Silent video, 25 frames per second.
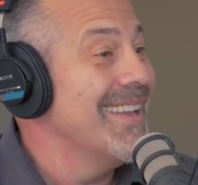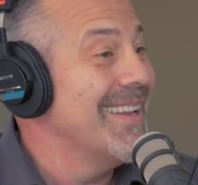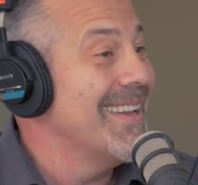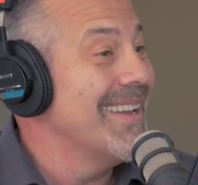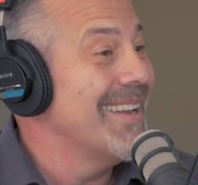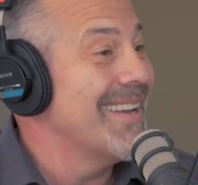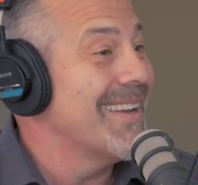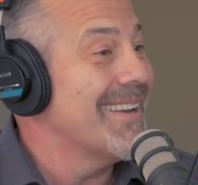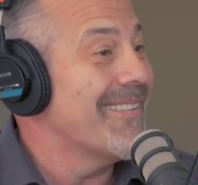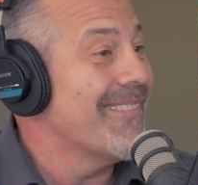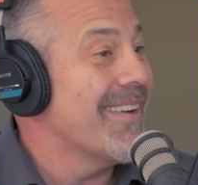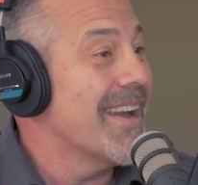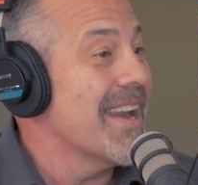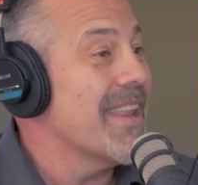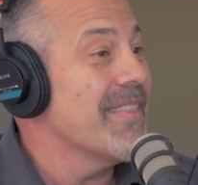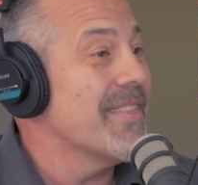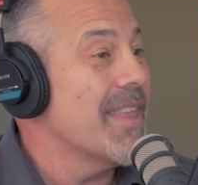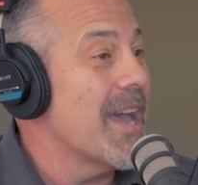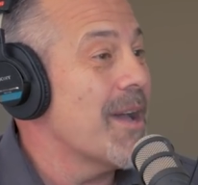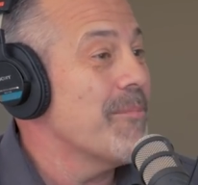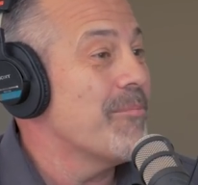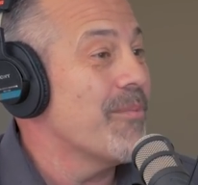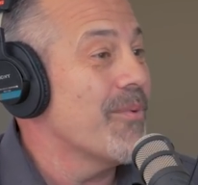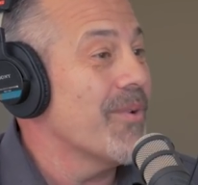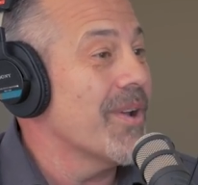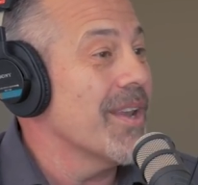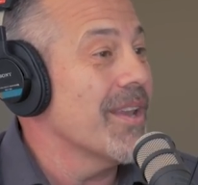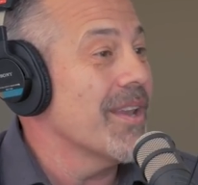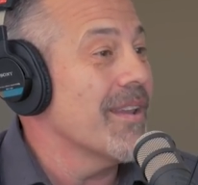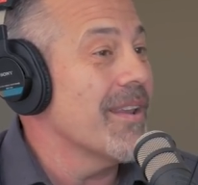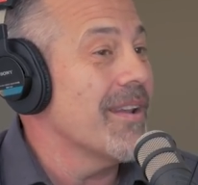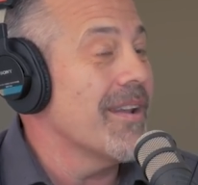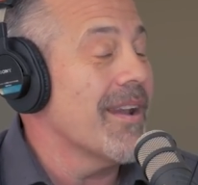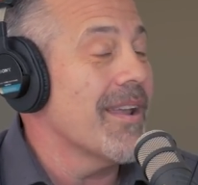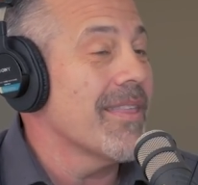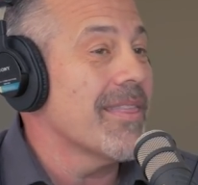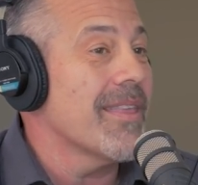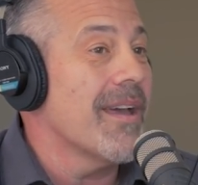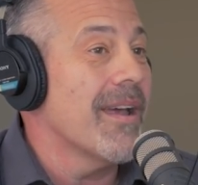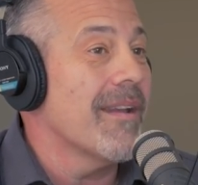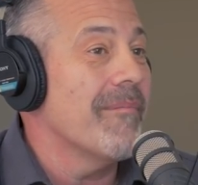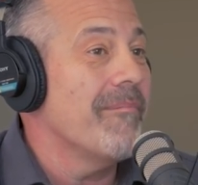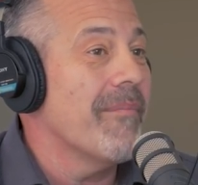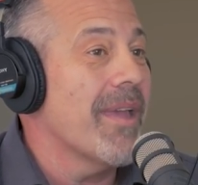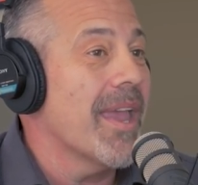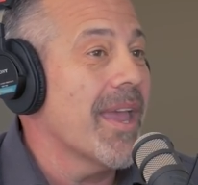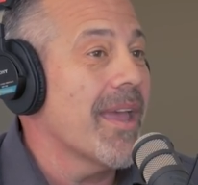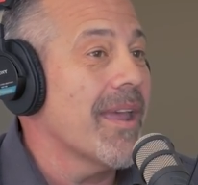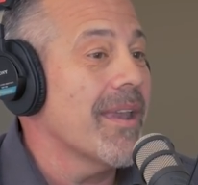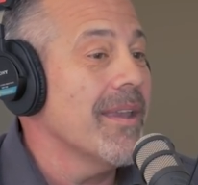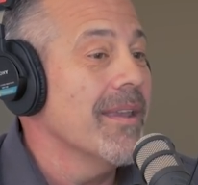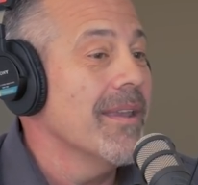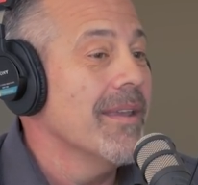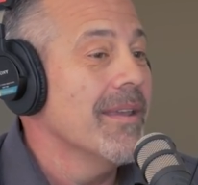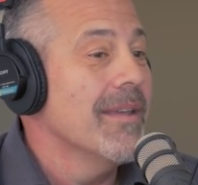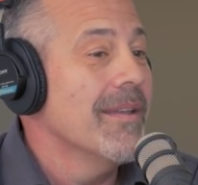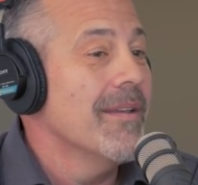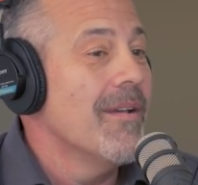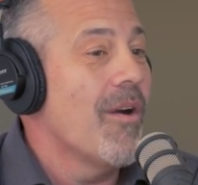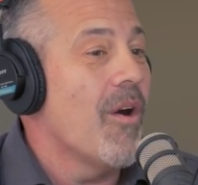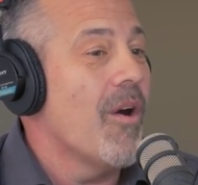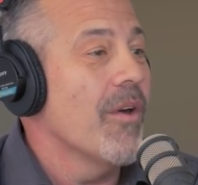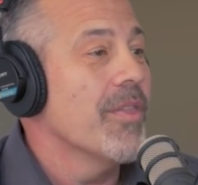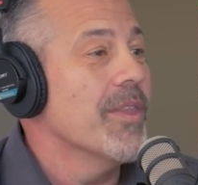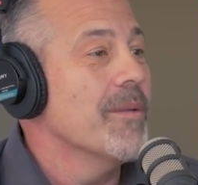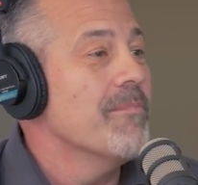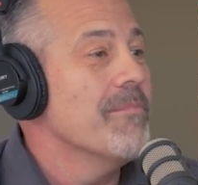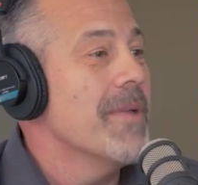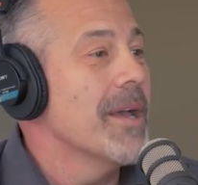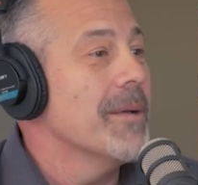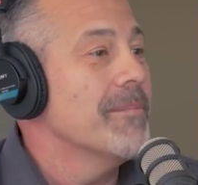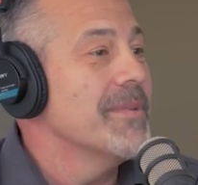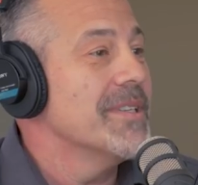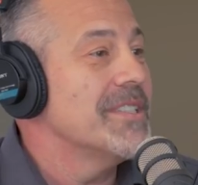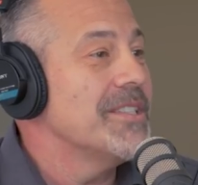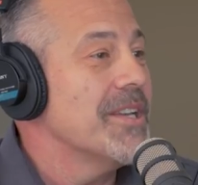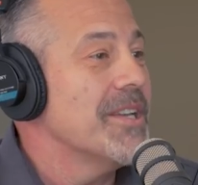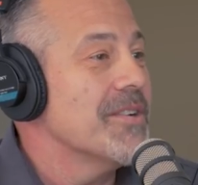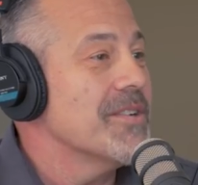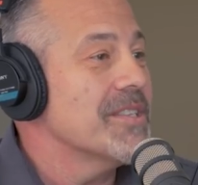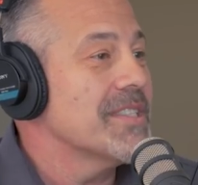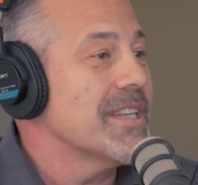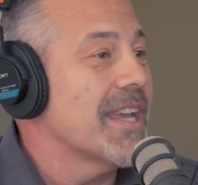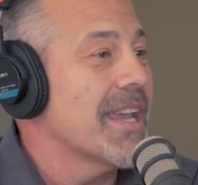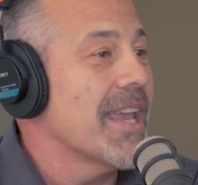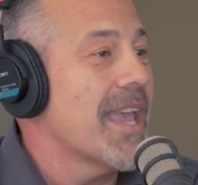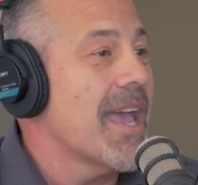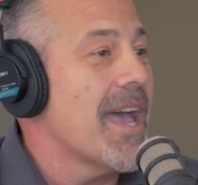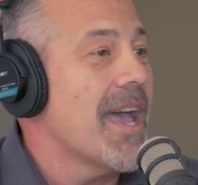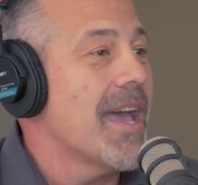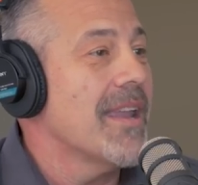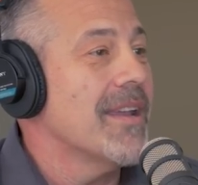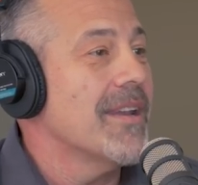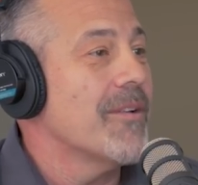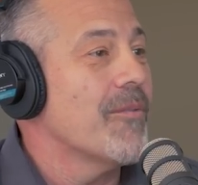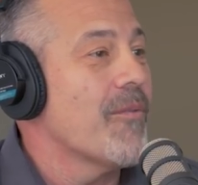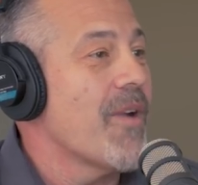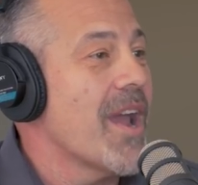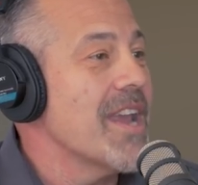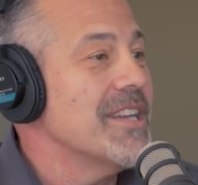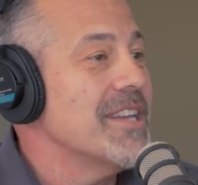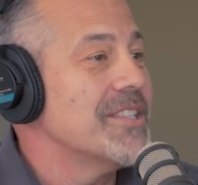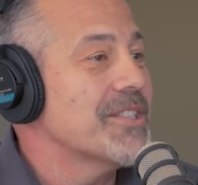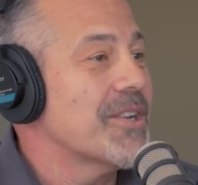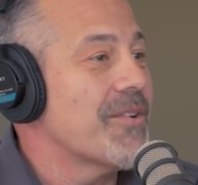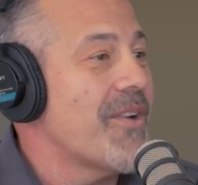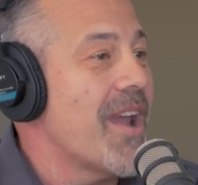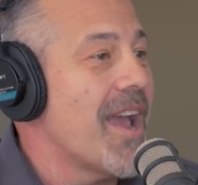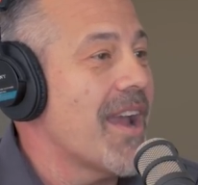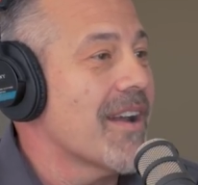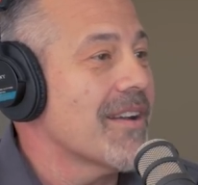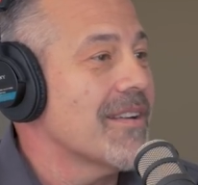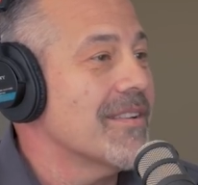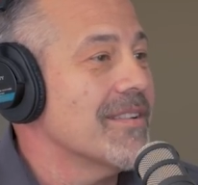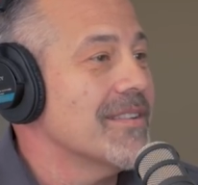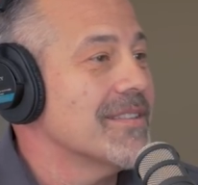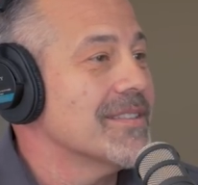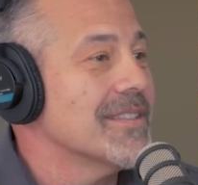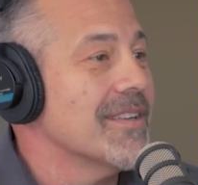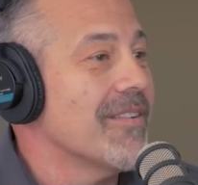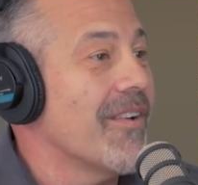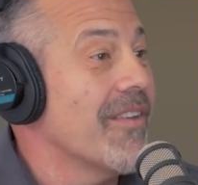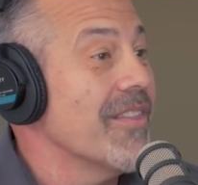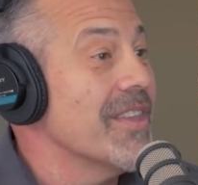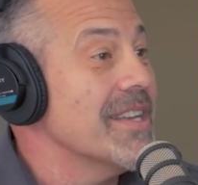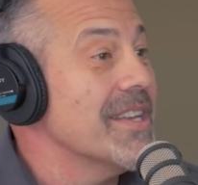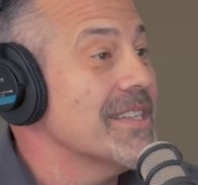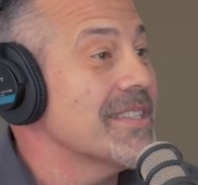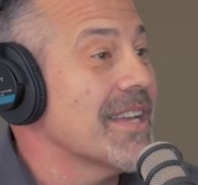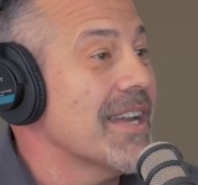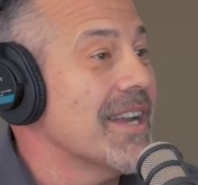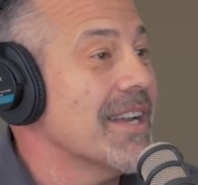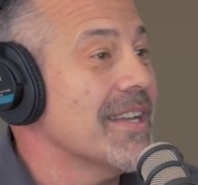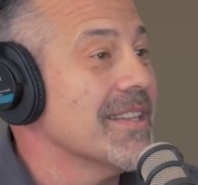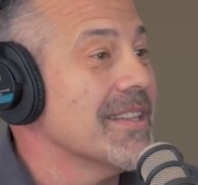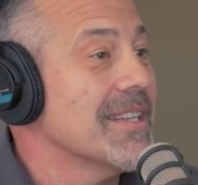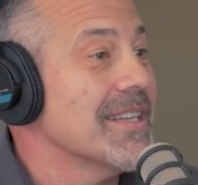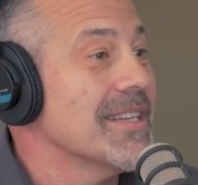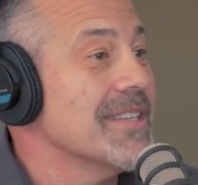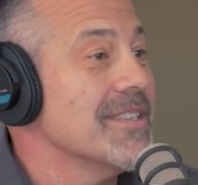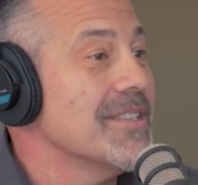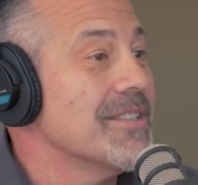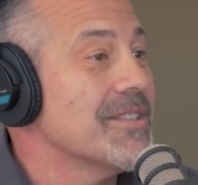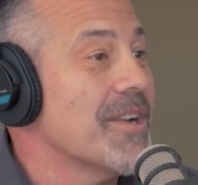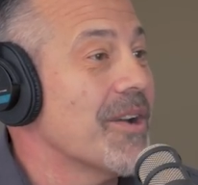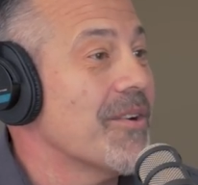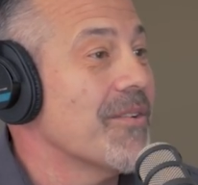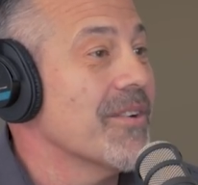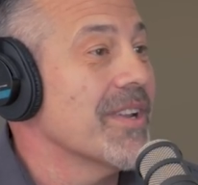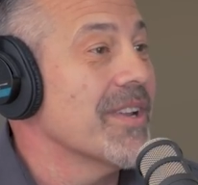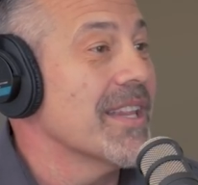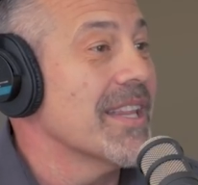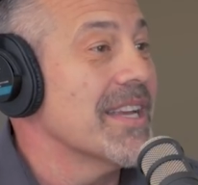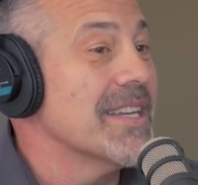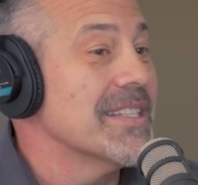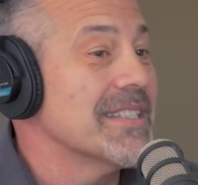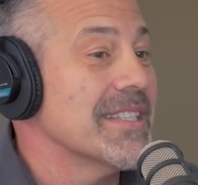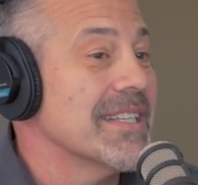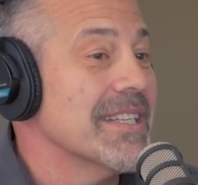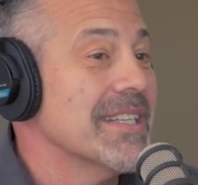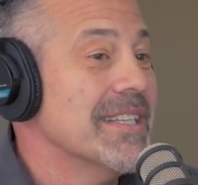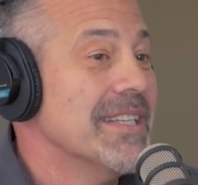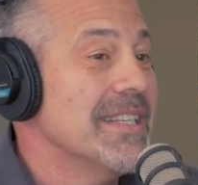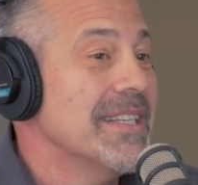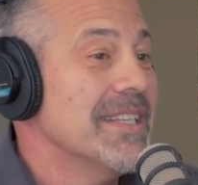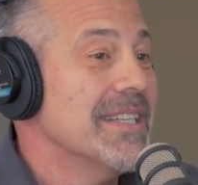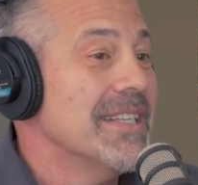Right. Right at that point and I thought, man, all the melba toast I had and rice crackers and all these kind of things, you start realizing